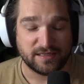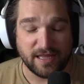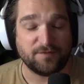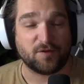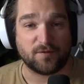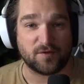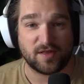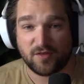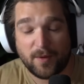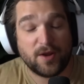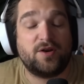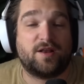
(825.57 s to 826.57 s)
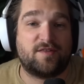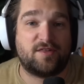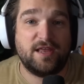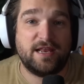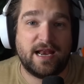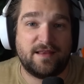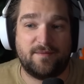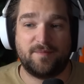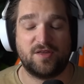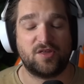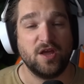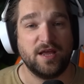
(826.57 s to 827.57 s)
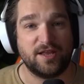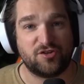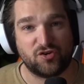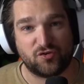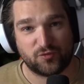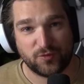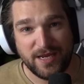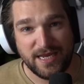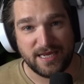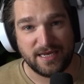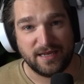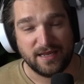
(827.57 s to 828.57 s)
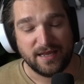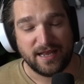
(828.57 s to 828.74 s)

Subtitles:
That's why you're not seeing anything, because it's greed.